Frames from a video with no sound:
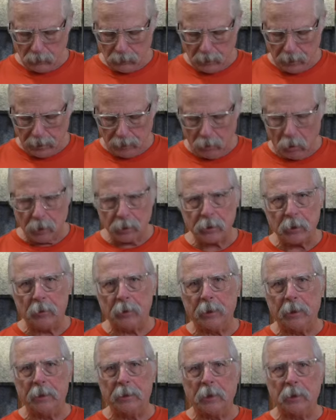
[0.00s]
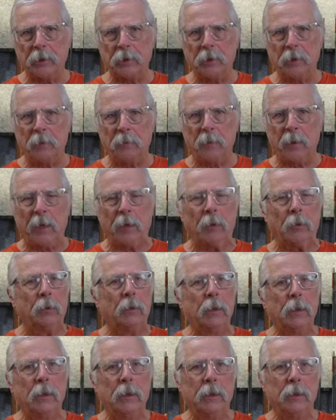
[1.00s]
and also the condition of the barrel.
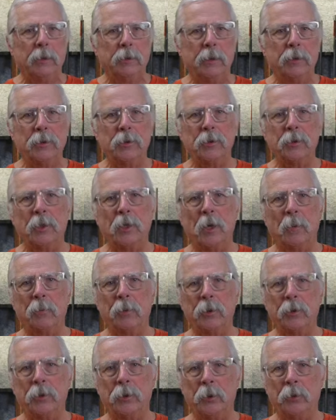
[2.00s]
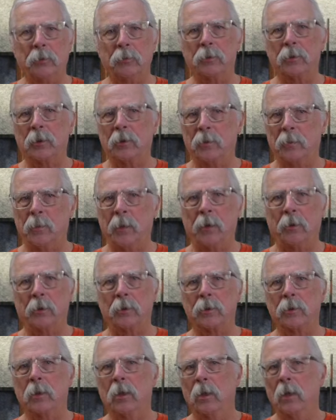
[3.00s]
This is a number 2, so the
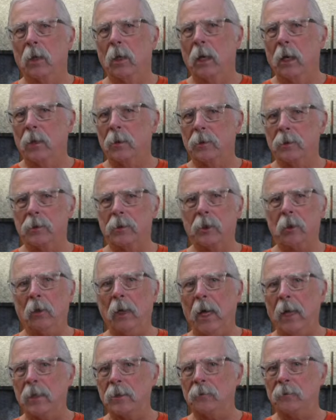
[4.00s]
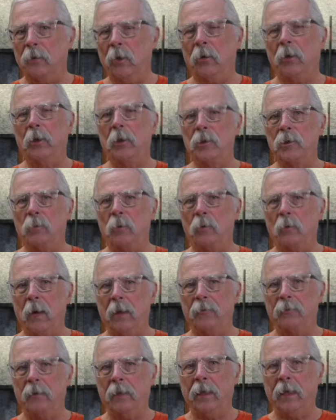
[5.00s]
barrels still has very usable
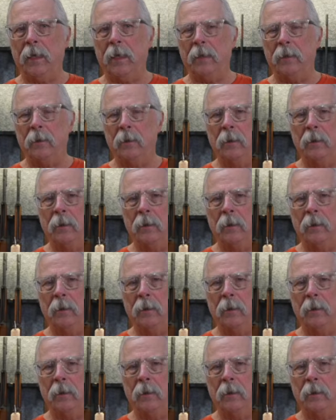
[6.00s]
rifling in.